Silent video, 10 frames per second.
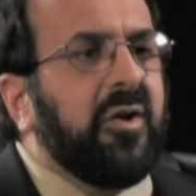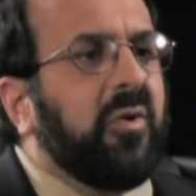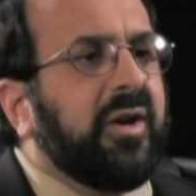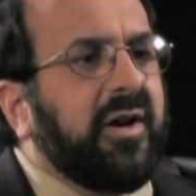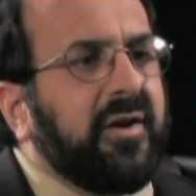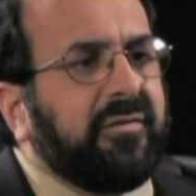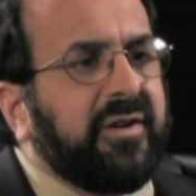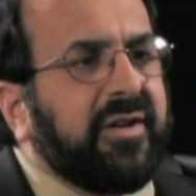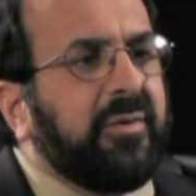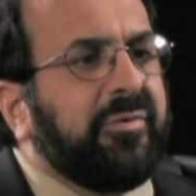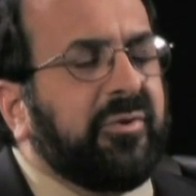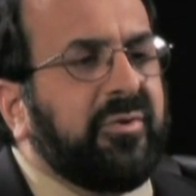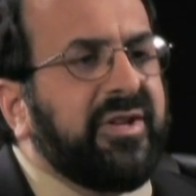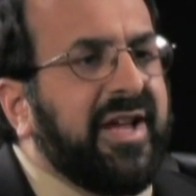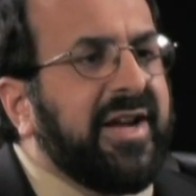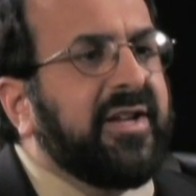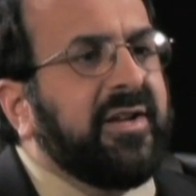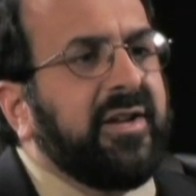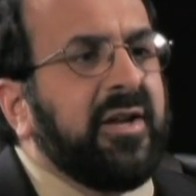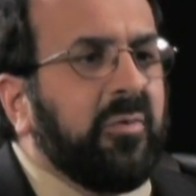or a conflict that was
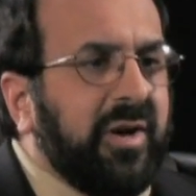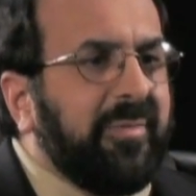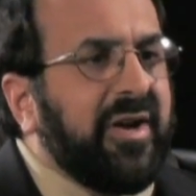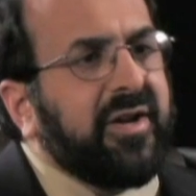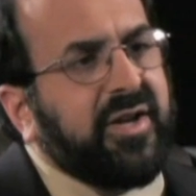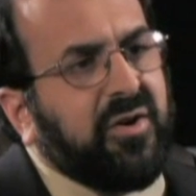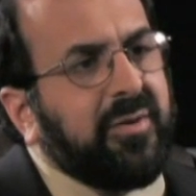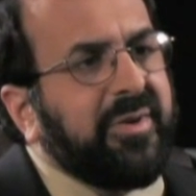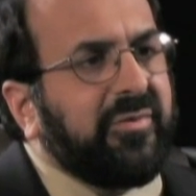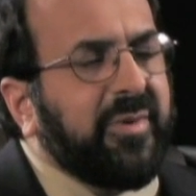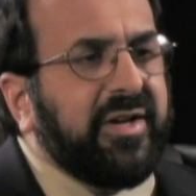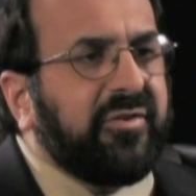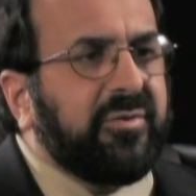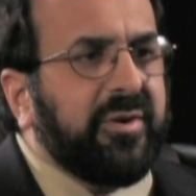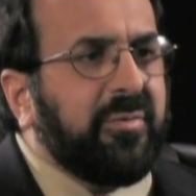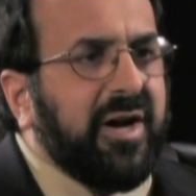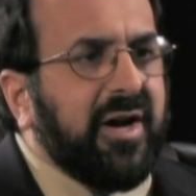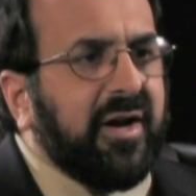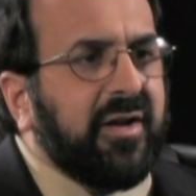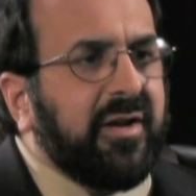created when American armies went into
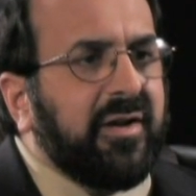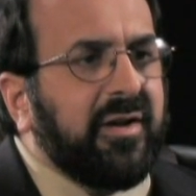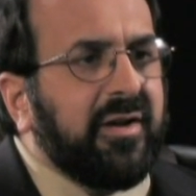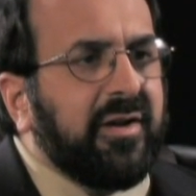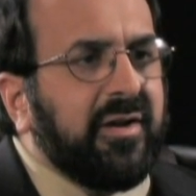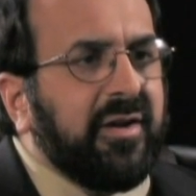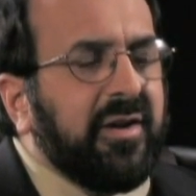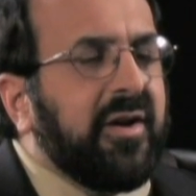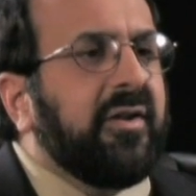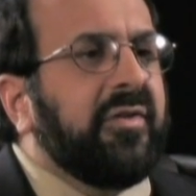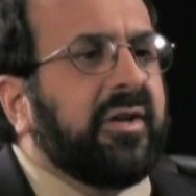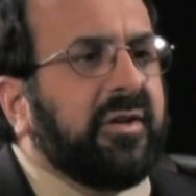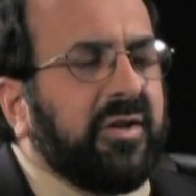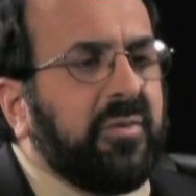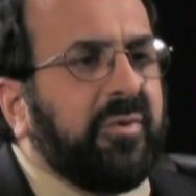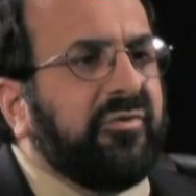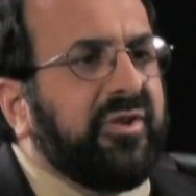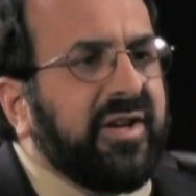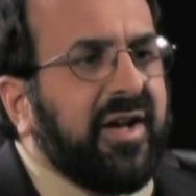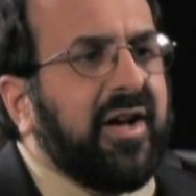Iraq. The global
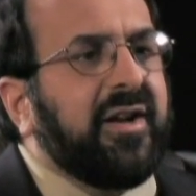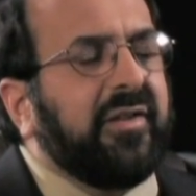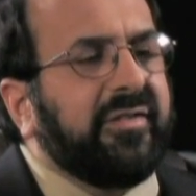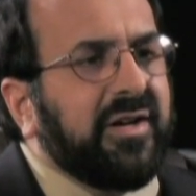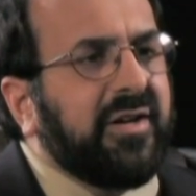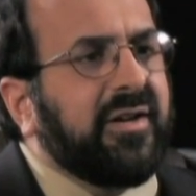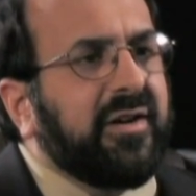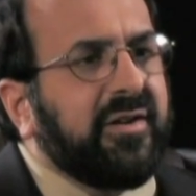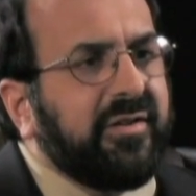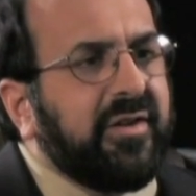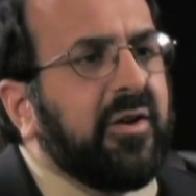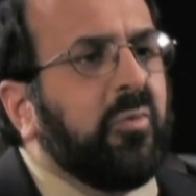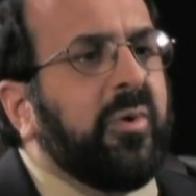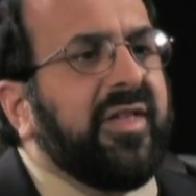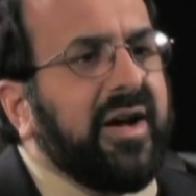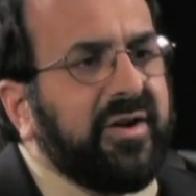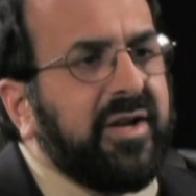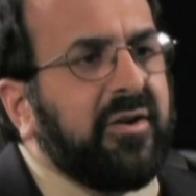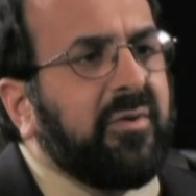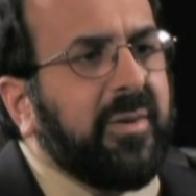jihad has gone on without
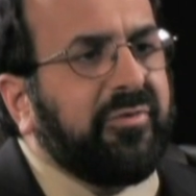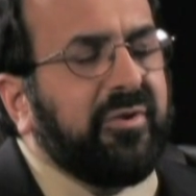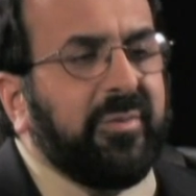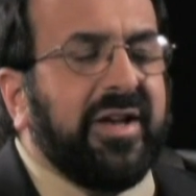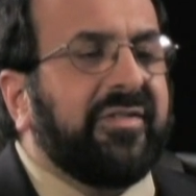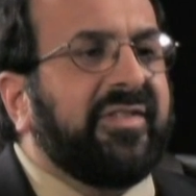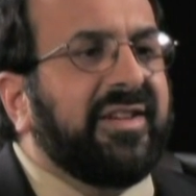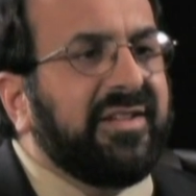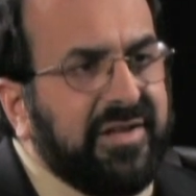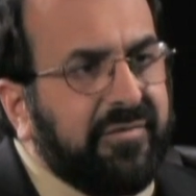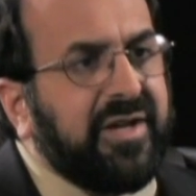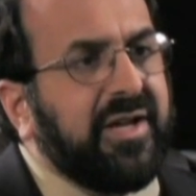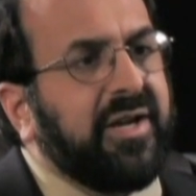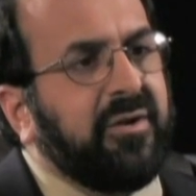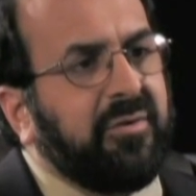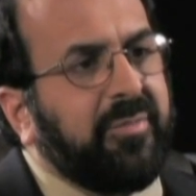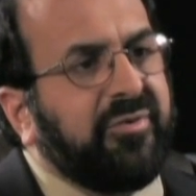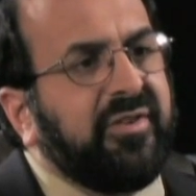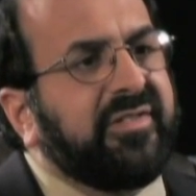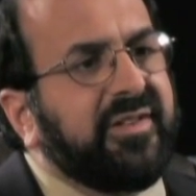interruption, without significant
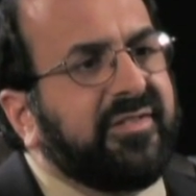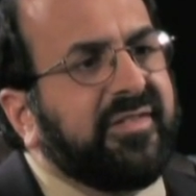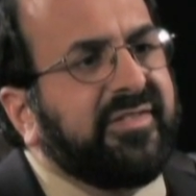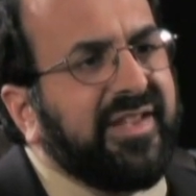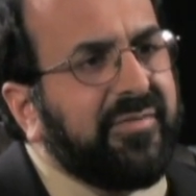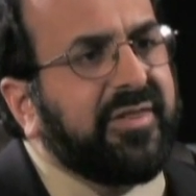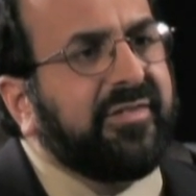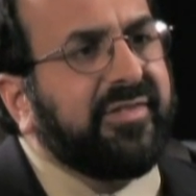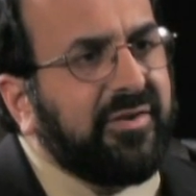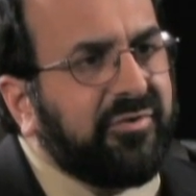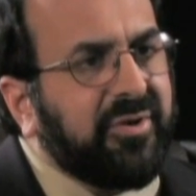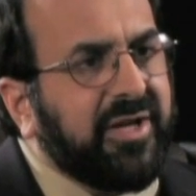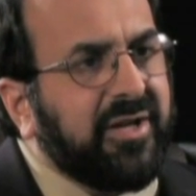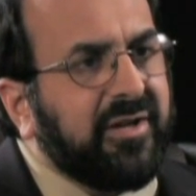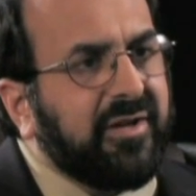interruption, since the 7th century.